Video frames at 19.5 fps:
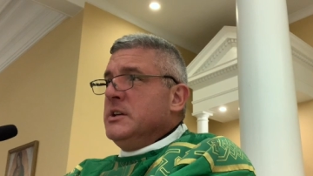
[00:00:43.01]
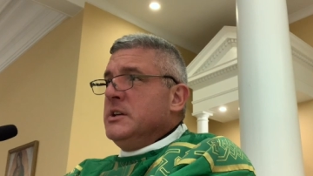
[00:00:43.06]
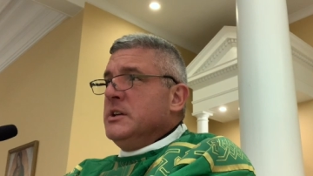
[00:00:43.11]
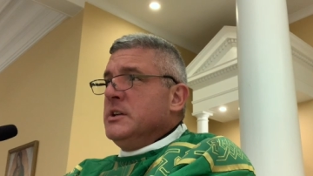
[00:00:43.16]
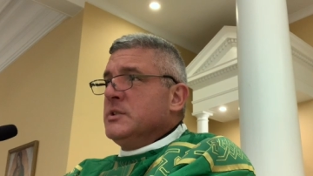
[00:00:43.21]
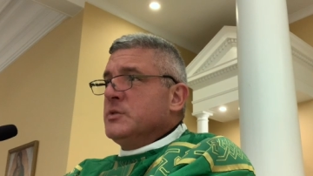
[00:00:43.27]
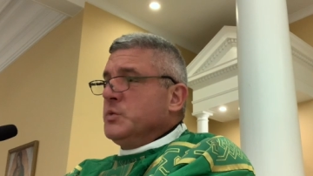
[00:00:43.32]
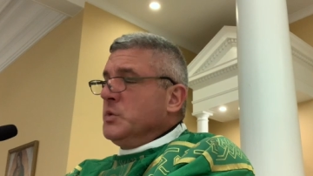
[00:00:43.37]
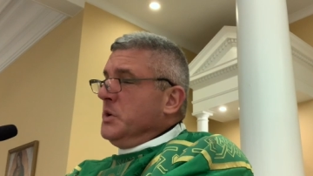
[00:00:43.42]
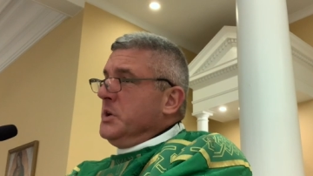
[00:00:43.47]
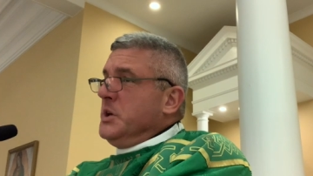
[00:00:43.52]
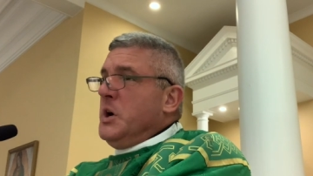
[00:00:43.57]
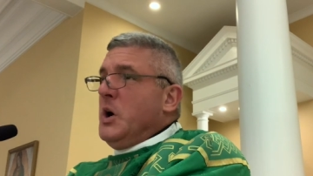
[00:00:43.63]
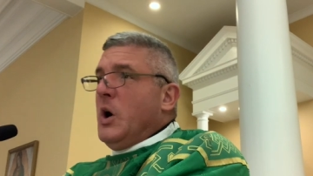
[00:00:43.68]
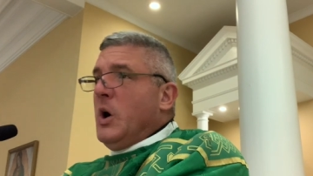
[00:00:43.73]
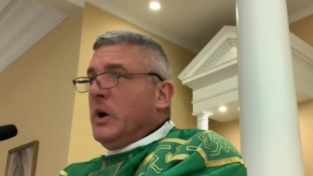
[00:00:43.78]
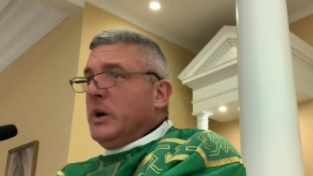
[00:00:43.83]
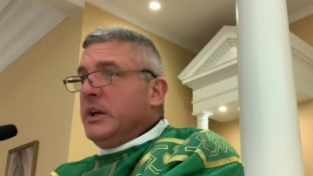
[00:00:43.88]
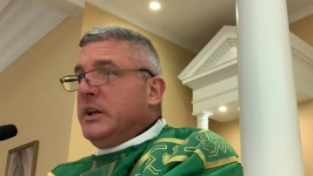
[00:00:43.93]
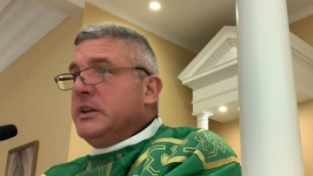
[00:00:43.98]
It's really
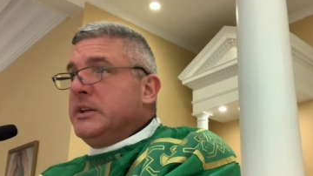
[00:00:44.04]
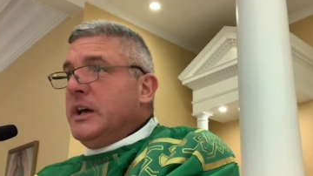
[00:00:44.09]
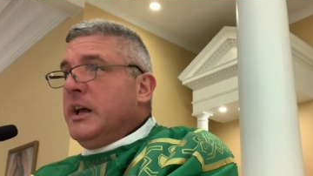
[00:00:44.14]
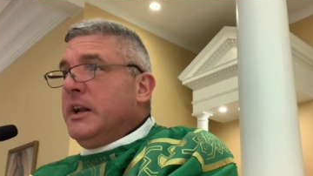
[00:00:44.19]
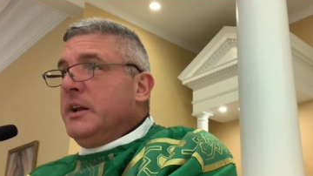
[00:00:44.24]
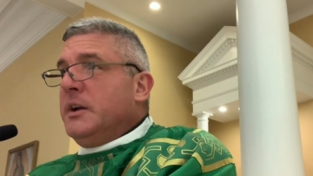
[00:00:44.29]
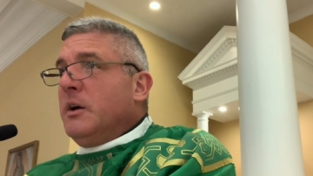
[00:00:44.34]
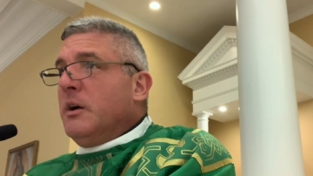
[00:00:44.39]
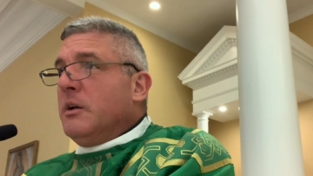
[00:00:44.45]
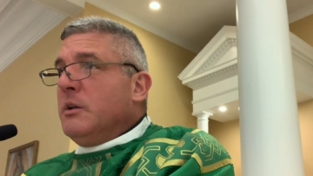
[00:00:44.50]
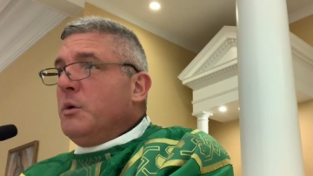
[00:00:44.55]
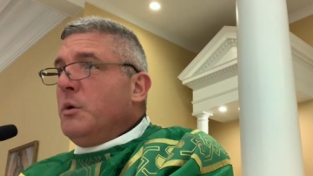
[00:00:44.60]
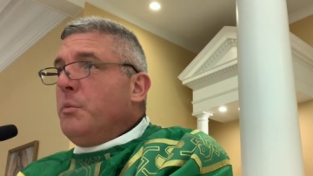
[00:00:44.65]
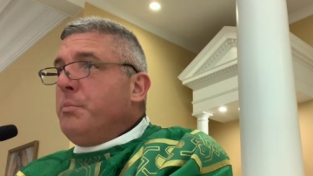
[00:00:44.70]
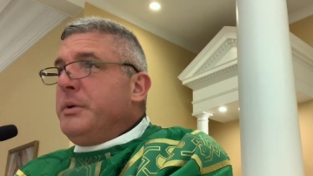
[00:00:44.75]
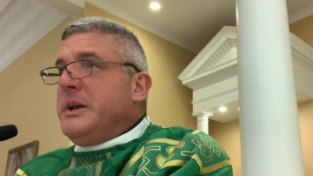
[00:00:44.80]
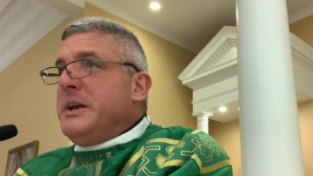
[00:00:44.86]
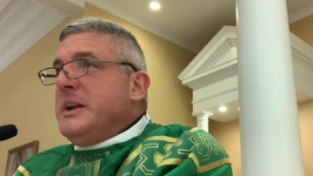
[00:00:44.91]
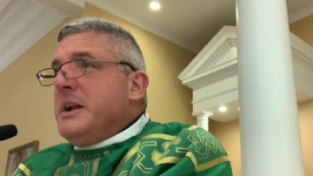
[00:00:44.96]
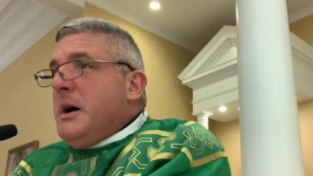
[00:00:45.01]
hard to get that in our little
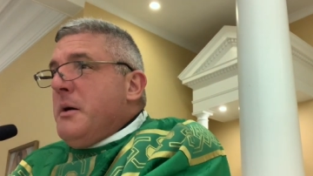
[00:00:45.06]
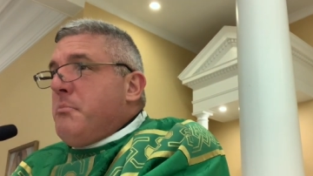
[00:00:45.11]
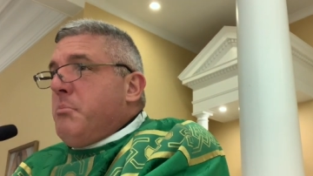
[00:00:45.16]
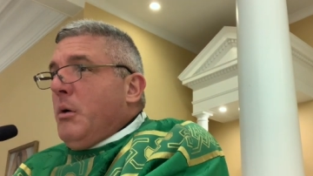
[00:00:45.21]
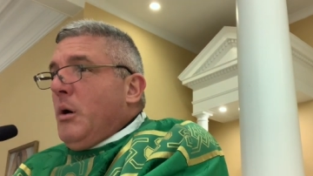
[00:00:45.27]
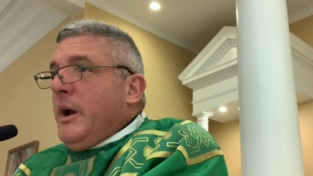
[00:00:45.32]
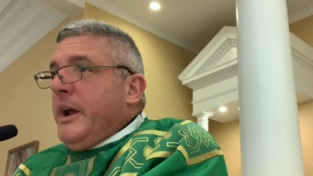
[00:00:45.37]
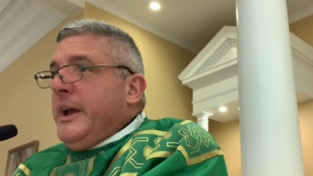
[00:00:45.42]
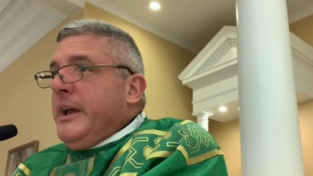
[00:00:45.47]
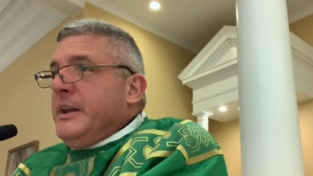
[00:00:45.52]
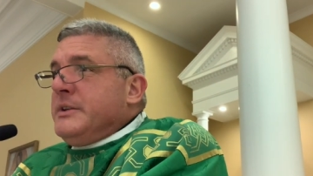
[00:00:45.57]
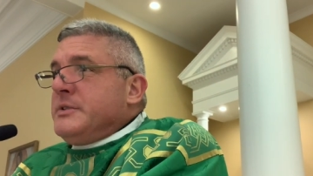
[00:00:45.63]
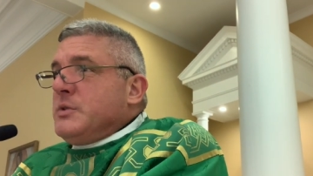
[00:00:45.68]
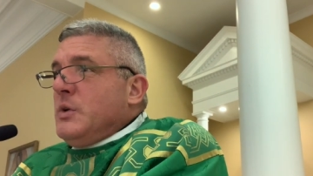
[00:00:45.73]
peanut brain.